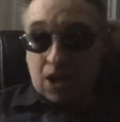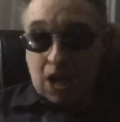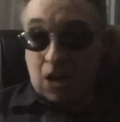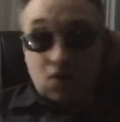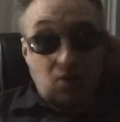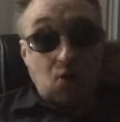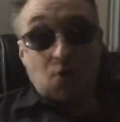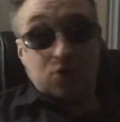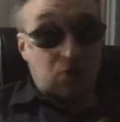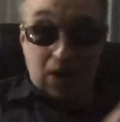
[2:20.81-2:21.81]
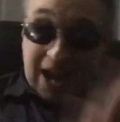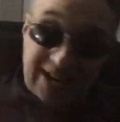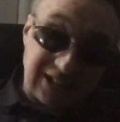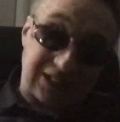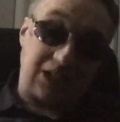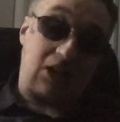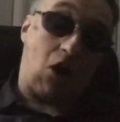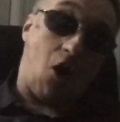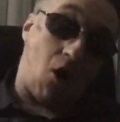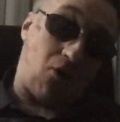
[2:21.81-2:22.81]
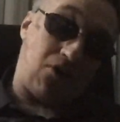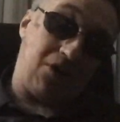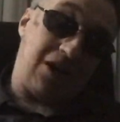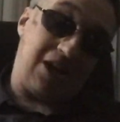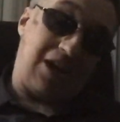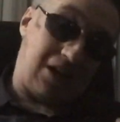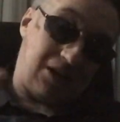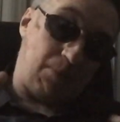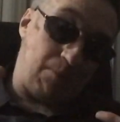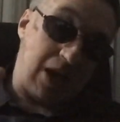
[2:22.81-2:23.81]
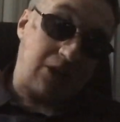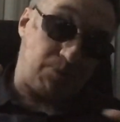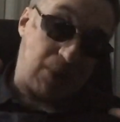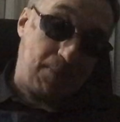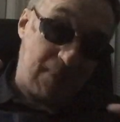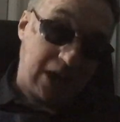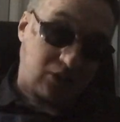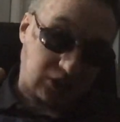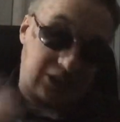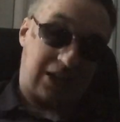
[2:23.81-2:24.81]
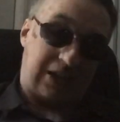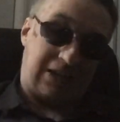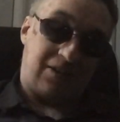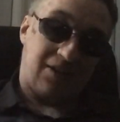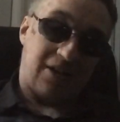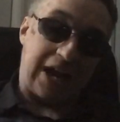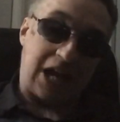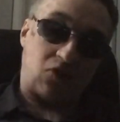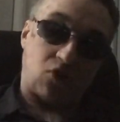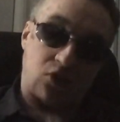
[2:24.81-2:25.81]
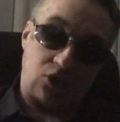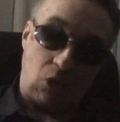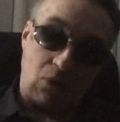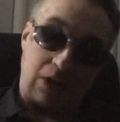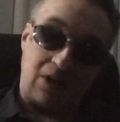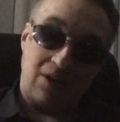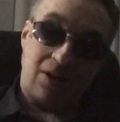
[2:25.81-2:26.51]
And you can go to any city hall in a big major city, ask for zoning.